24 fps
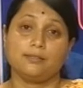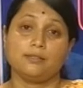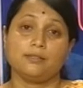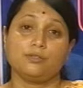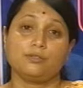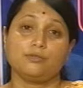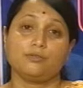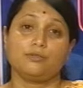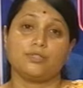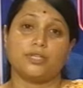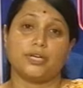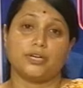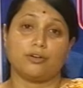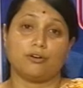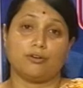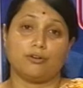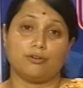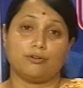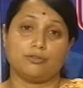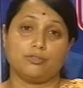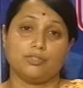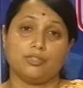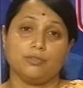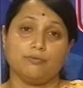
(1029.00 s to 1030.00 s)
to
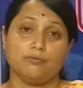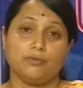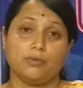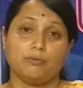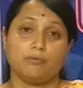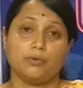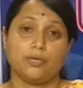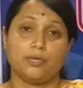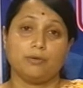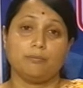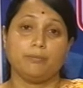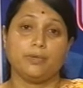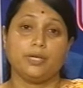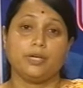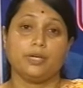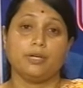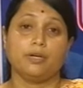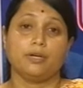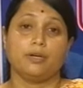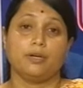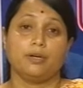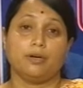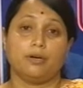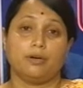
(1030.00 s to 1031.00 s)
technology, we will be
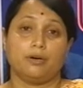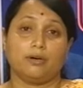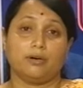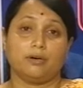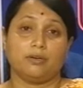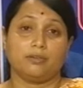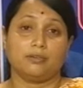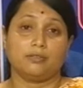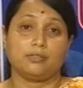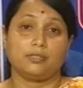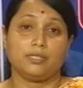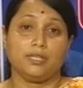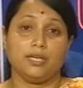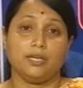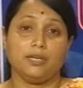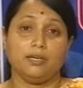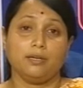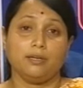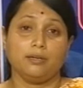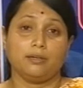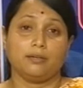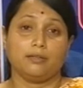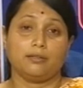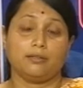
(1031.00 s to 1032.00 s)

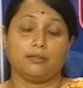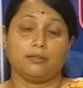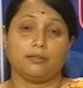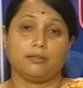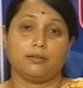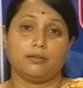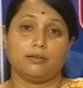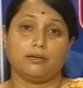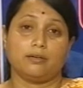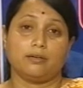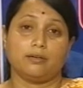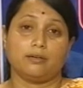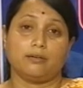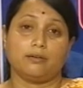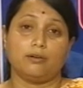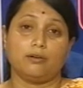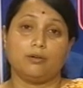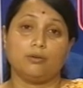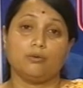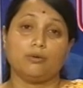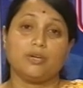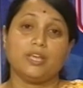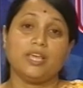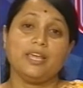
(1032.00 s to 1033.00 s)
looking
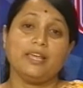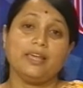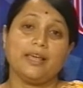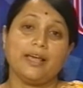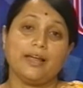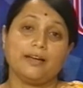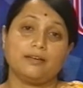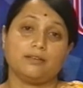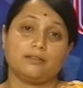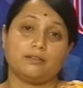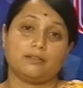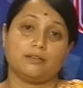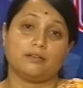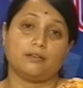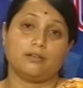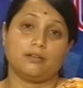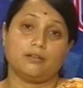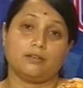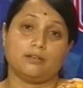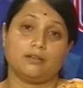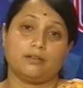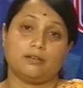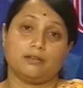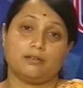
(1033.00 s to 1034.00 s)
at
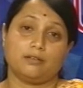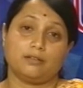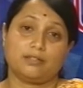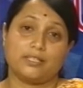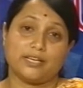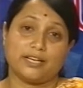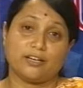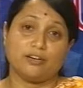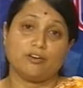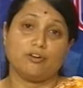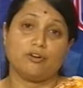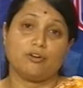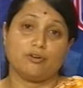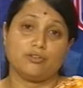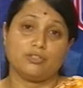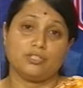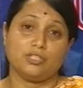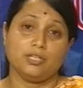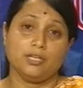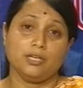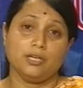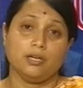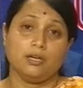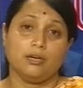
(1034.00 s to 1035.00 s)

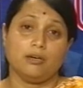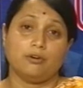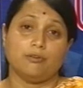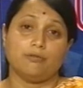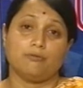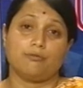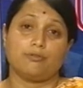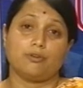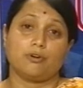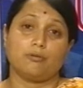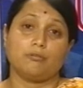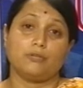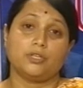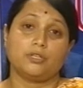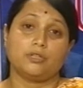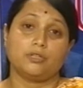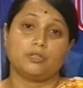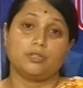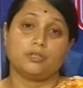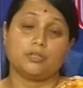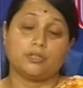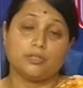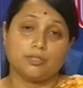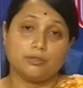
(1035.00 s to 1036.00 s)
technology from the
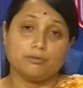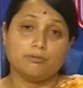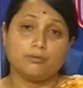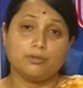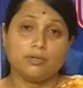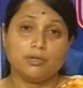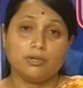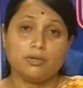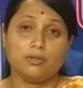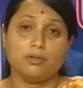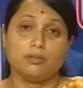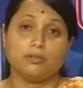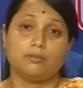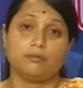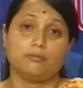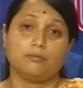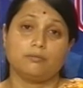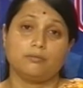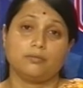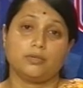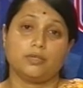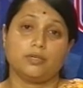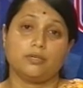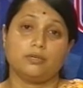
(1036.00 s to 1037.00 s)
third world
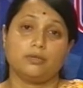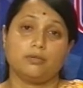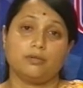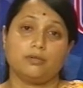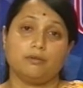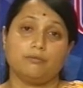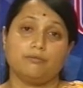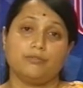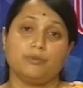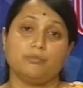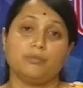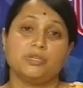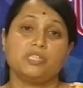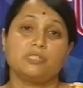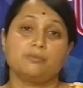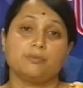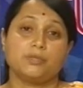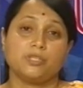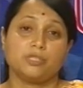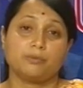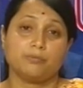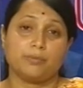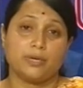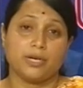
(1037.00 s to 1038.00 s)
women's
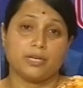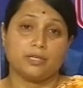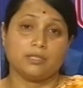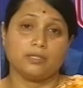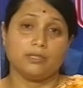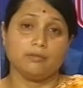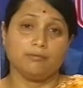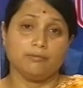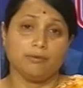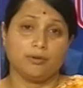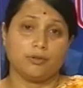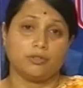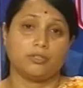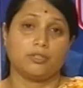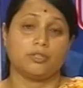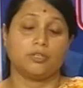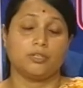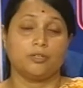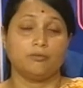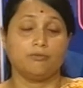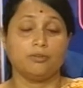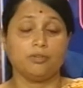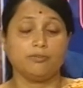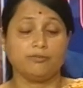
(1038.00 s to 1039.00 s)
perspective, or
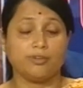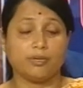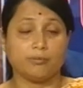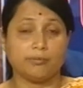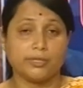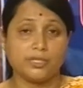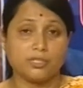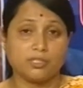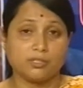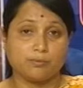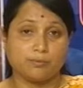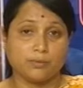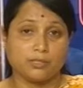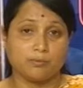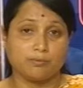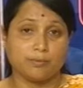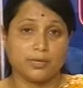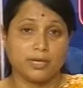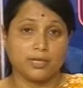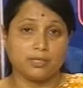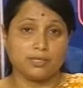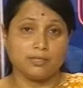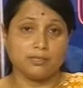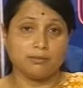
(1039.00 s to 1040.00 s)
third world feminist
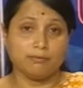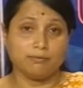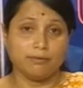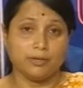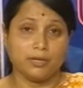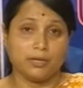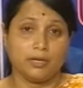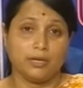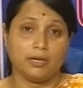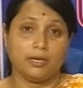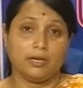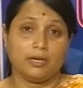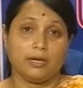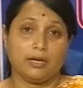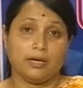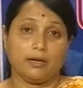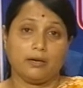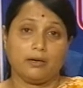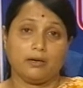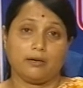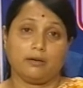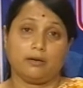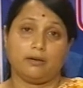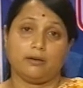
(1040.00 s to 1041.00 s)
perspective,
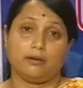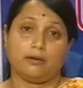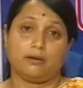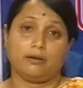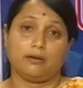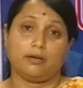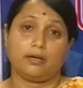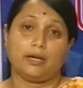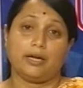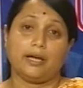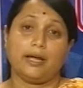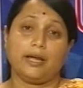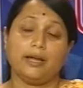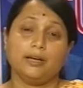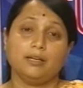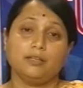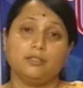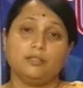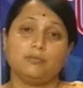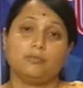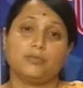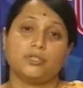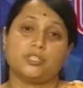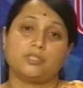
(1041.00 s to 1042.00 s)
and
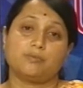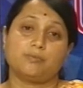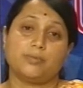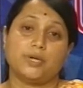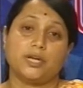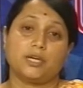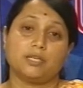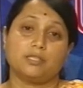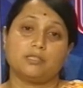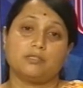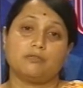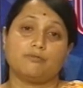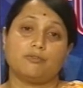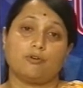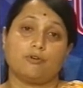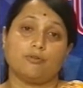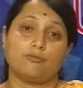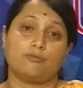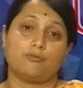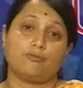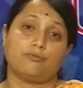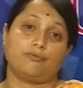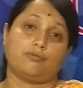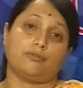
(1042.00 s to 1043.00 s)
the perspective
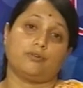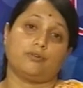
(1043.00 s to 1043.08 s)
of